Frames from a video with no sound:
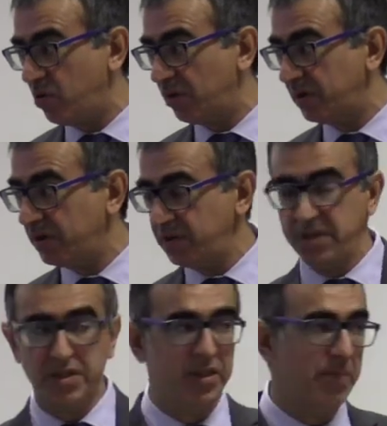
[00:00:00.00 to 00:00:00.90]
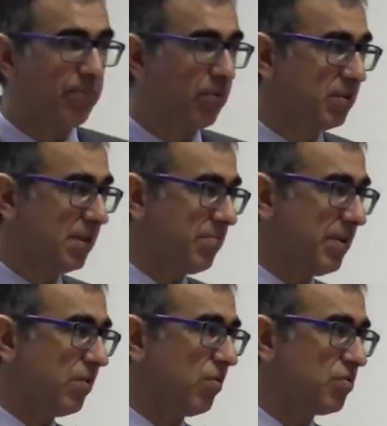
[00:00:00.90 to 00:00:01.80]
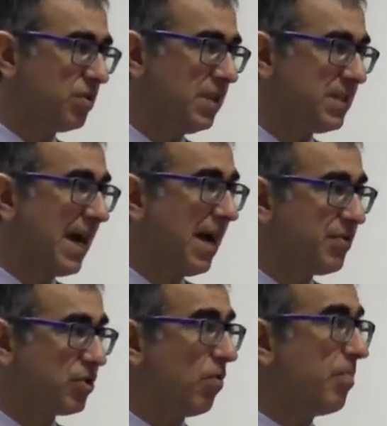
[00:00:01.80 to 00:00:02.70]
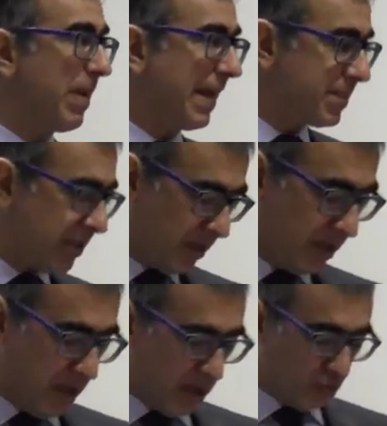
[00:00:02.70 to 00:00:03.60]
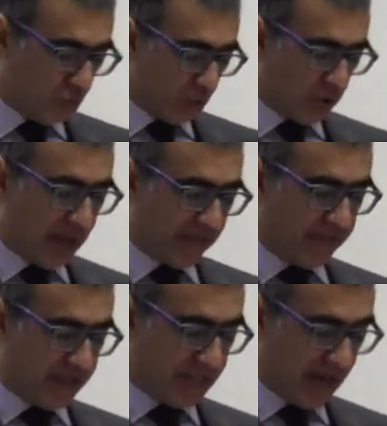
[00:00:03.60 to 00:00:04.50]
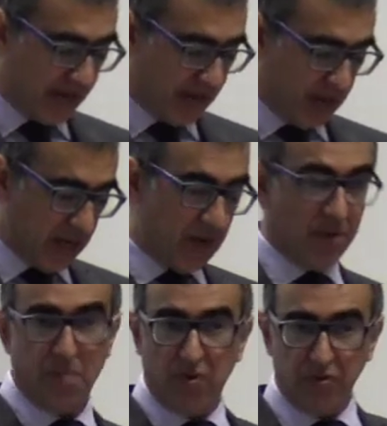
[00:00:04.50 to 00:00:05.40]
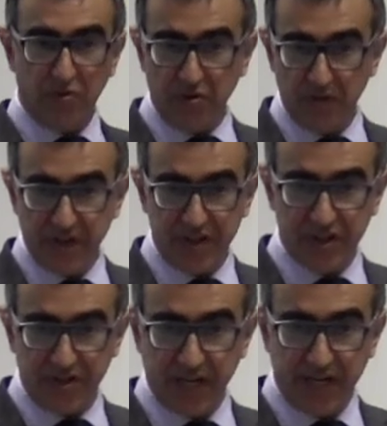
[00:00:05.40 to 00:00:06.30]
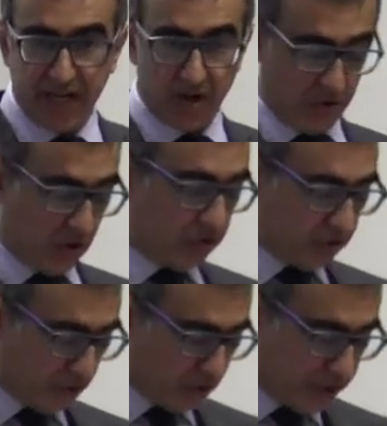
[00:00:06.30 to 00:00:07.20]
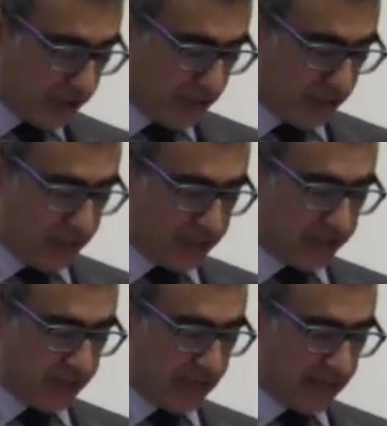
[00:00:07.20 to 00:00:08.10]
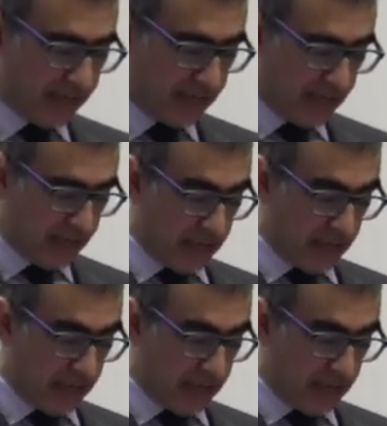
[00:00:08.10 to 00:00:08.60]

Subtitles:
work. This is important because this adds complexity to what have been done. Model-driven engineering, ontology engineering,